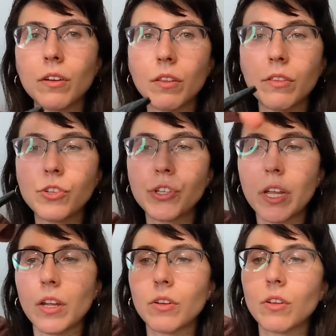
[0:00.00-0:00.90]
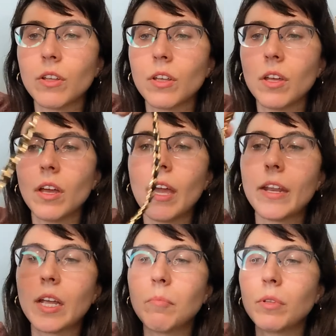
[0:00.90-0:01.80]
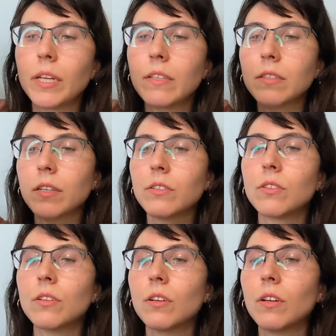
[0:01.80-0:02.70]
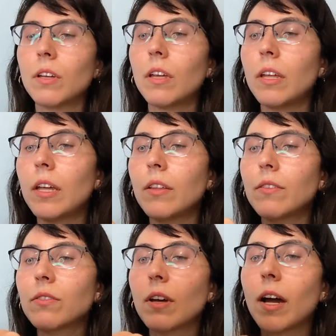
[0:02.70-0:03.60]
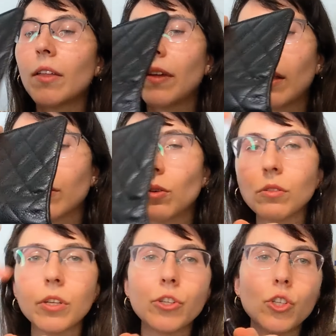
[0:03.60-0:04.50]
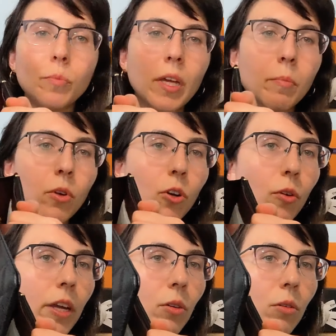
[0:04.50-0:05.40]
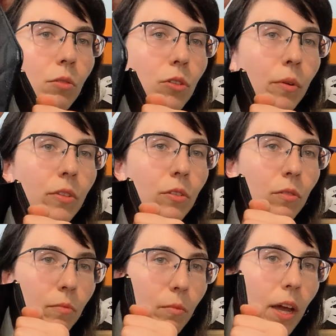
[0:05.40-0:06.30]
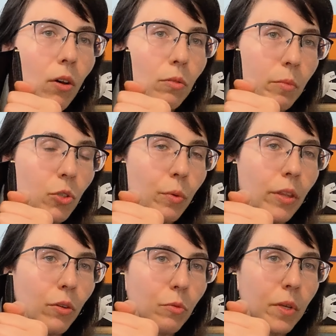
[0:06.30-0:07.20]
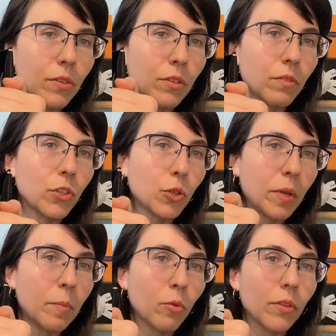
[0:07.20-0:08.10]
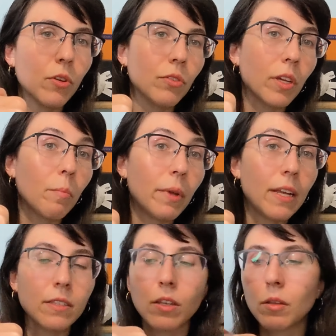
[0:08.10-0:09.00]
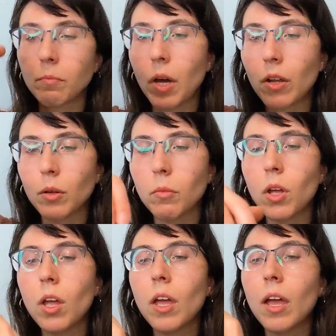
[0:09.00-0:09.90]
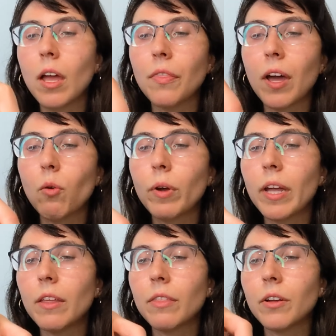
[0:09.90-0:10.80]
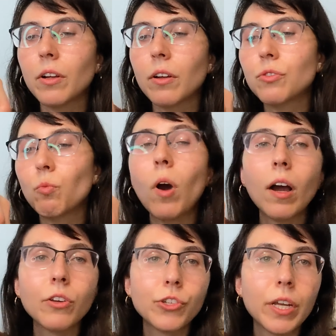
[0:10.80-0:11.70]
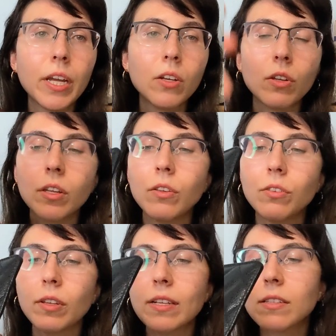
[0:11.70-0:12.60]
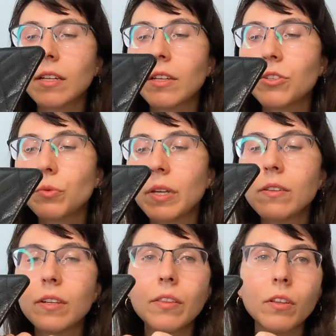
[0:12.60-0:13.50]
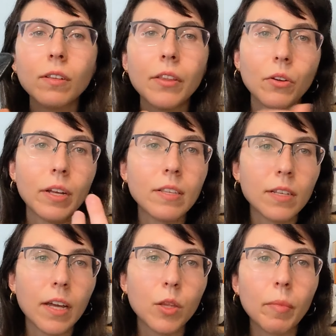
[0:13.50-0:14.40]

the chain and I place it inside that little tissue paper cradle. So it's held between those pieces of tissue paper and there's like a base on the bottom. And that way their WOC chain is less likely to indent the leather inside the